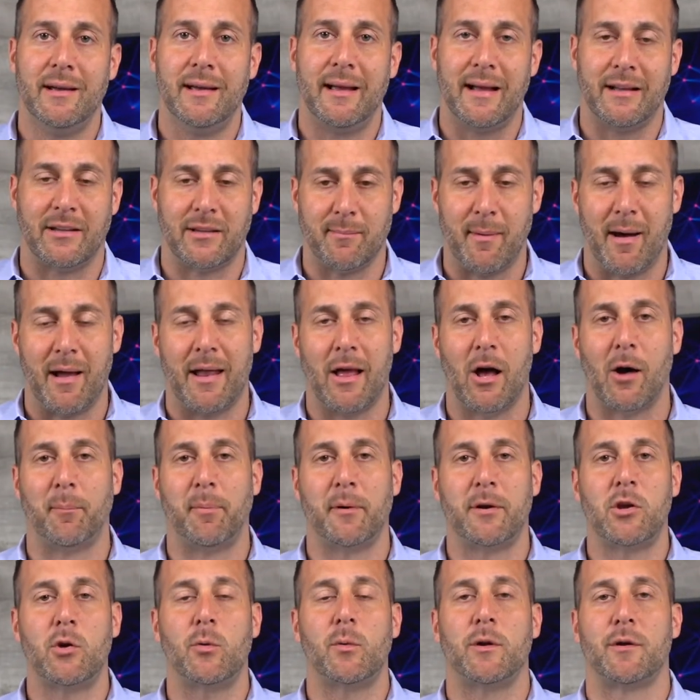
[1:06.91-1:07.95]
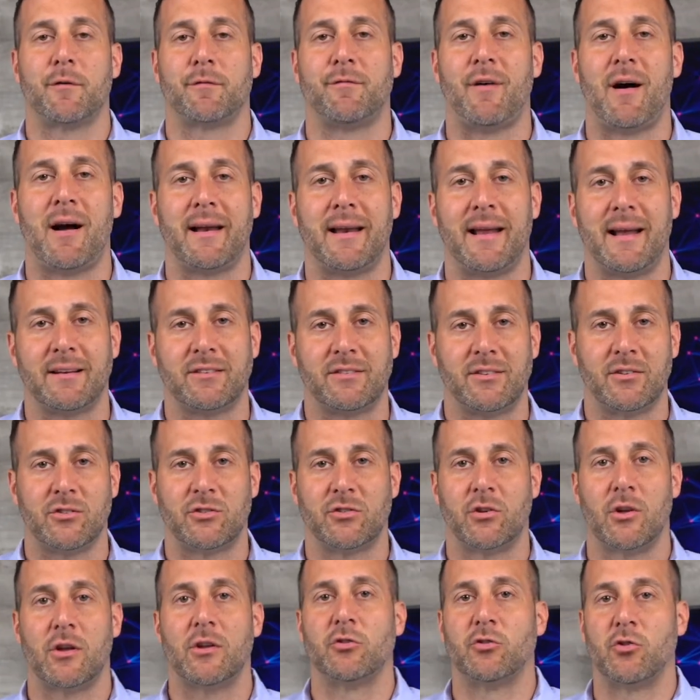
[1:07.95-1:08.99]
It's about helping you with your
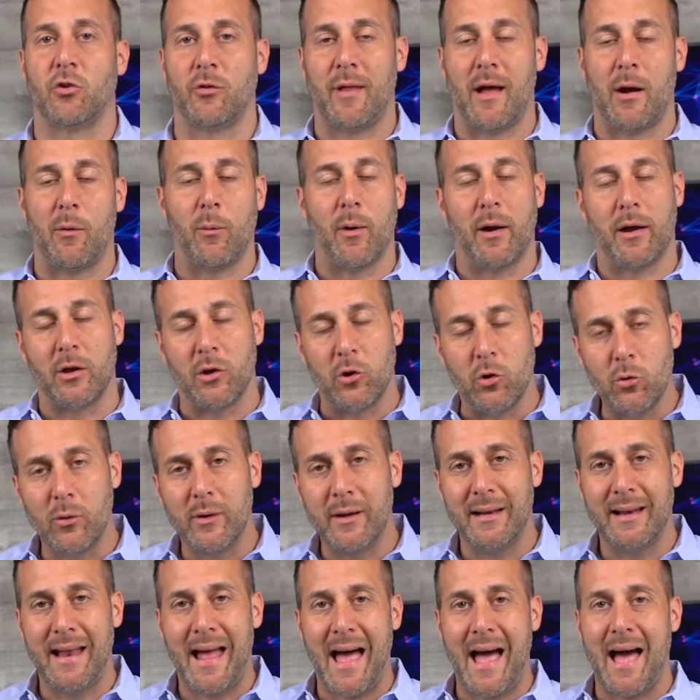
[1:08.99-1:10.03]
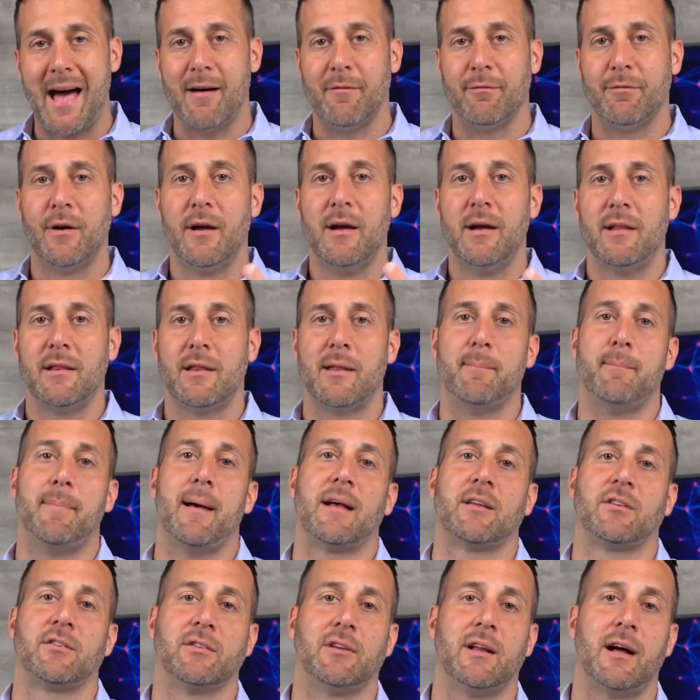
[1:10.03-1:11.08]
finances so that way you can have the
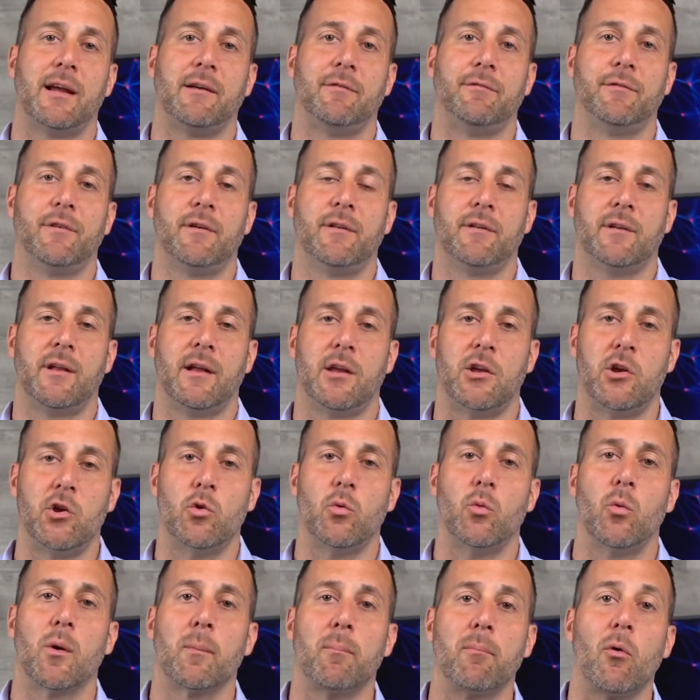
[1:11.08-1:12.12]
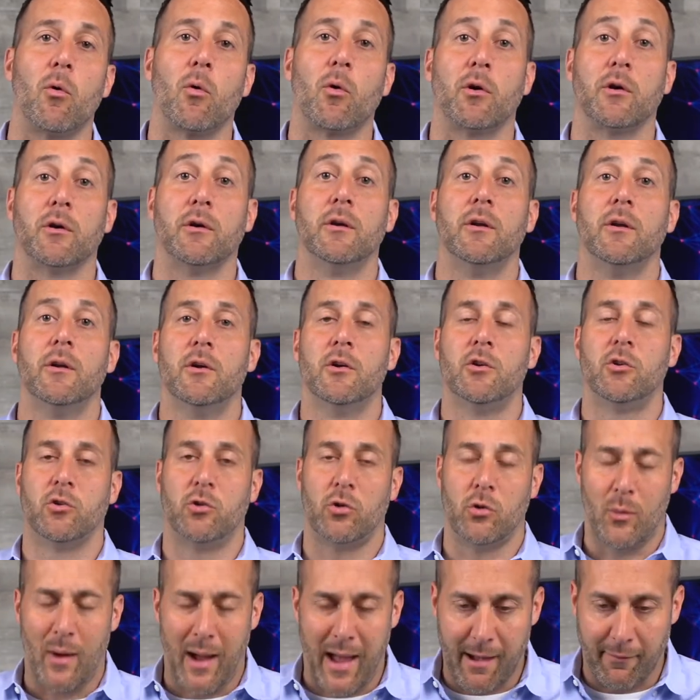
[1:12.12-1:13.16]
best life that you were born
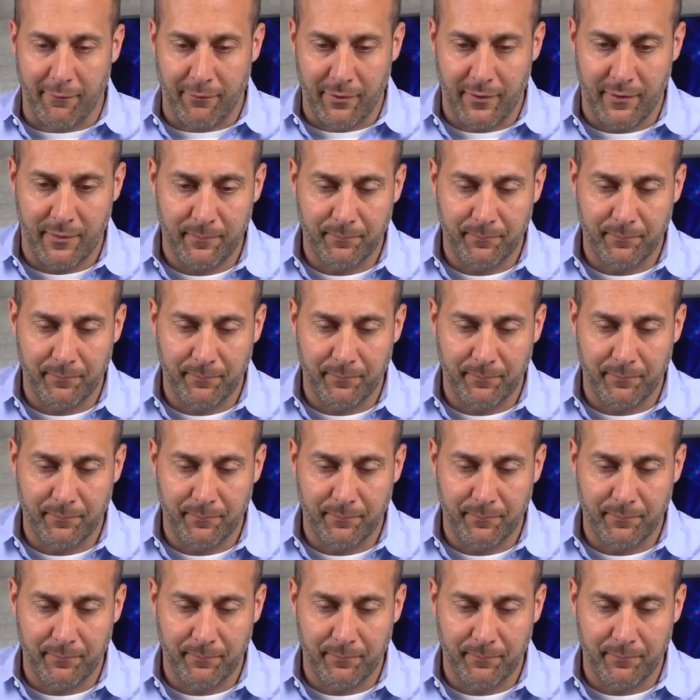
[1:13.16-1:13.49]
to have.